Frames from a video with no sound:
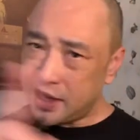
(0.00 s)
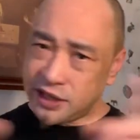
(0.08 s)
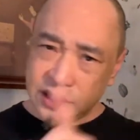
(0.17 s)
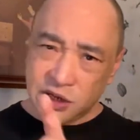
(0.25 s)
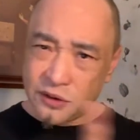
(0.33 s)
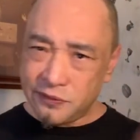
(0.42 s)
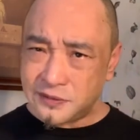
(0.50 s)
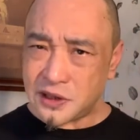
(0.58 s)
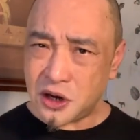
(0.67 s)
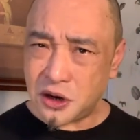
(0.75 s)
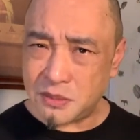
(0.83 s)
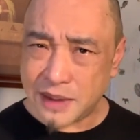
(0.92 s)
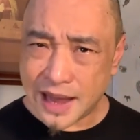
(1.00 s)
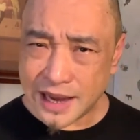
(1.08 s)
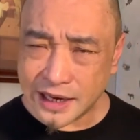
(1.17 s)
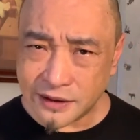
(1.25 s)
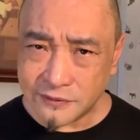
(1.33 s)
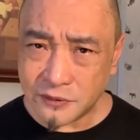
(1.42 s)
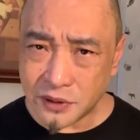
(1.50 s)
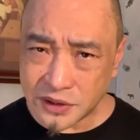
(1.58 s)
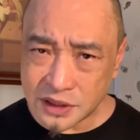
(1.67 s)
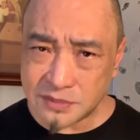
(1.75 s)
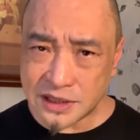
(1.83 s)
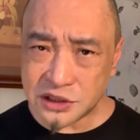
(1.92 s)
you know, flow back and forth,
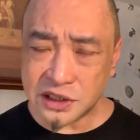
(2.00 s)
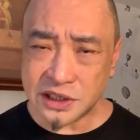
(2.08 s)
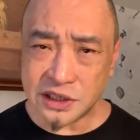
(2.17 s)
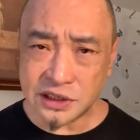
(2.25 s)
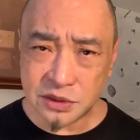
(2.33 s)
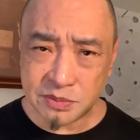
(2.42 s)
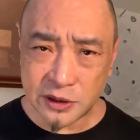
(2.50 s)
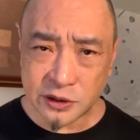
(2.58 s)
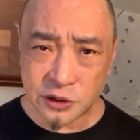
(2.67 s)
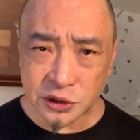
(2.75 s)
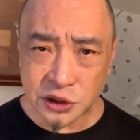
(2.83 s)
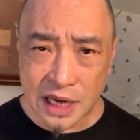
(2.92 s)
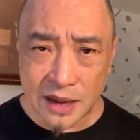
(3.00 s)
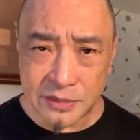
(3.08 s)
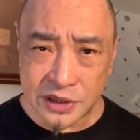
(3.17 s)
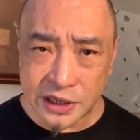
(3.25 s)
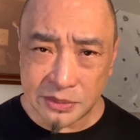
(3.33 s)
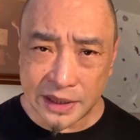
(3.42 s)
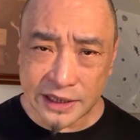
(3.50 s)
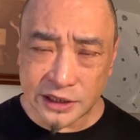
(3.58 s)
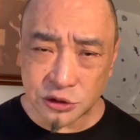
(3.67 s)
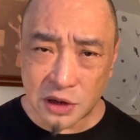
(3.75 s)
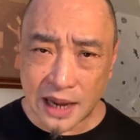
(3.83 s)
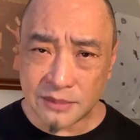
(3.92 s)
especially the spiritual shaman that you meet in
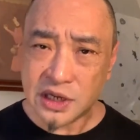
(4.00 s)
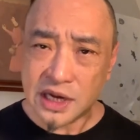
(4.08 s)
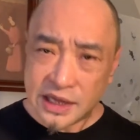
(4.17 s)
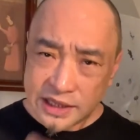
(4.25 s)
tribes.